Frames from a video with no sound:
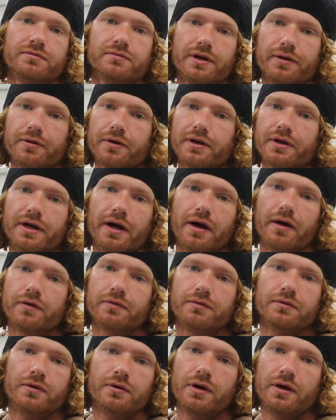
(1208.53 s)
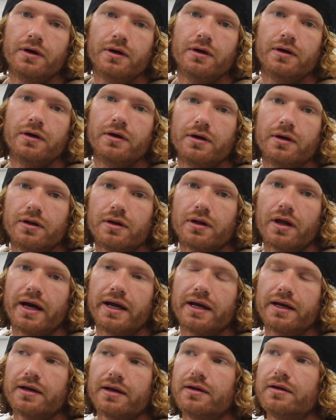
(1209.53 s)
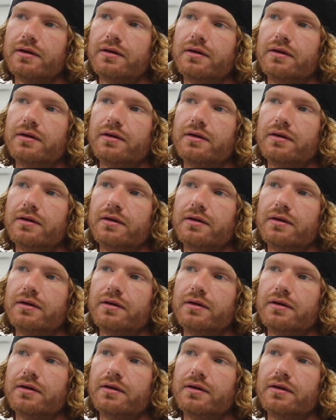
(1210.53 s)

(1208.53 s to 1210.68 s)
They really don't. Like,